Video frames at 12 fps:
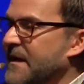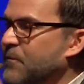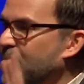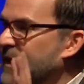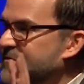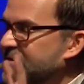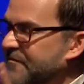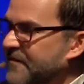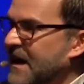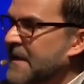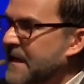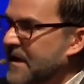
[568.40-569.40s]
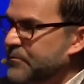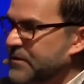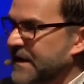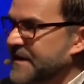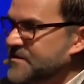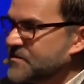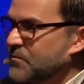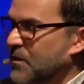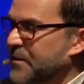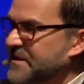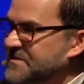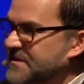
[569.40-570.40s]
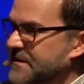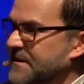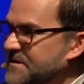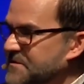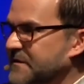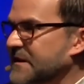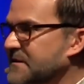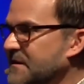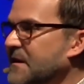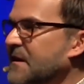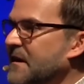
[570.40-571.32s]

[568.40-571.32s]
And we have to find that place where we sit at His feet